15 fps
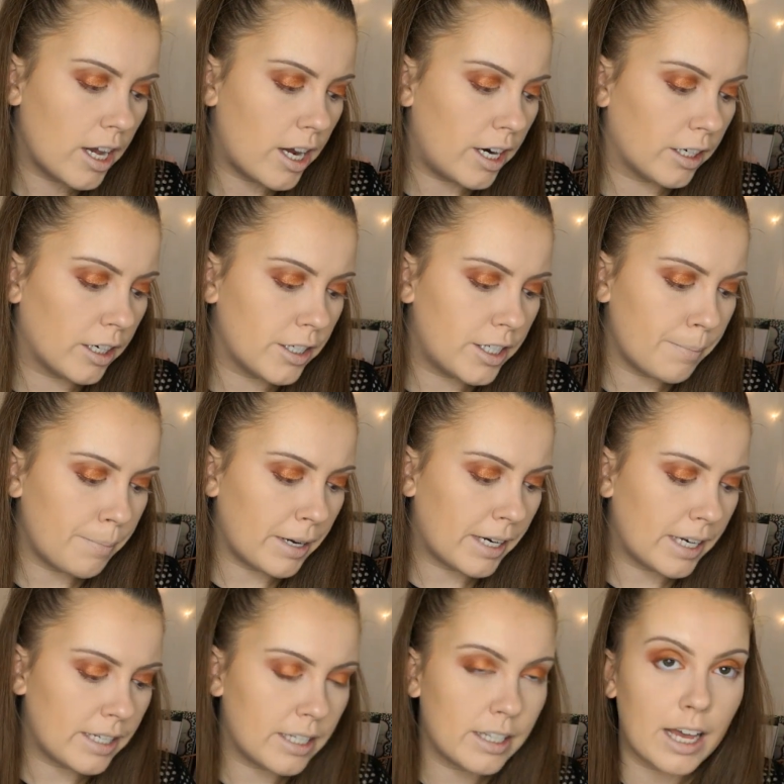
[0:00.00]
And I'm going to dip back
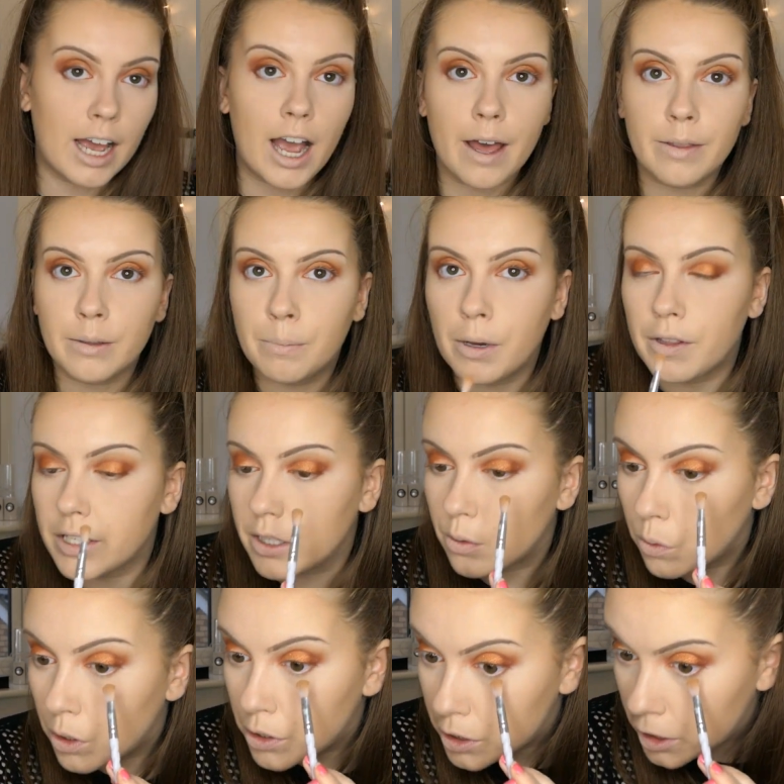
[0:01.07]
into that and put this
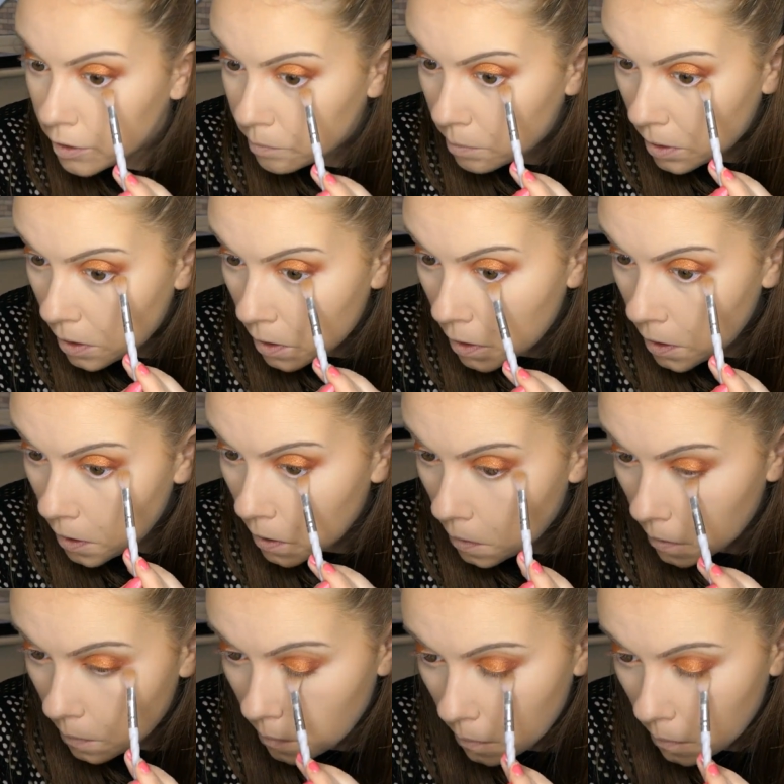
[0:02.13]
all underneath my eye. I'm